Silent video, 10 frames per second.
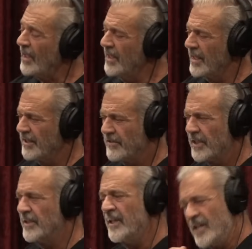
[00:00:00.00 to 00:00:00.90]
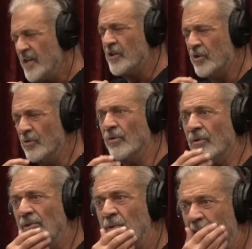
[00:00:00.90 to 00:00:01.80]
And I thought,
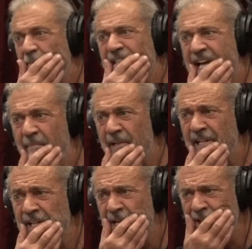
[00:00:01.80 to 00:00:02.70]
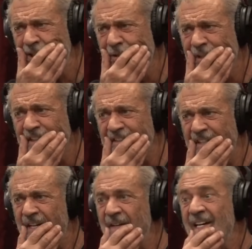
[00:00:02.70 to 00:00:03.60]
cool. What was happening in Honduras,
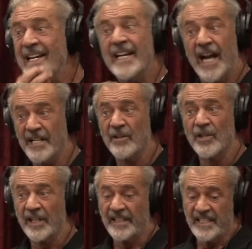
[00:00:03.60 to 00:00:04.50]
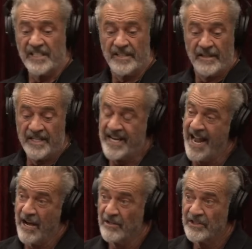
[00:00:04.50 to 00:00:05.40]
you know? And you look at these
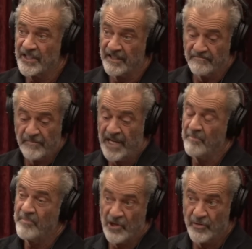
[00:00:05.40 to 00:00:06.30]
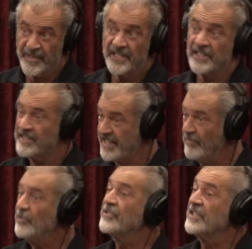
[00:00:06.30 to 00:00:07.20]
towns and pyramids and
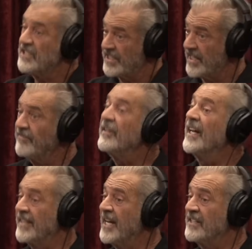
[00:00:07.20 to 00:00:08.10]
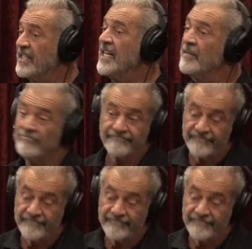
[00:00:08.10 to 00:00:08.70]
temples and stuff at that time.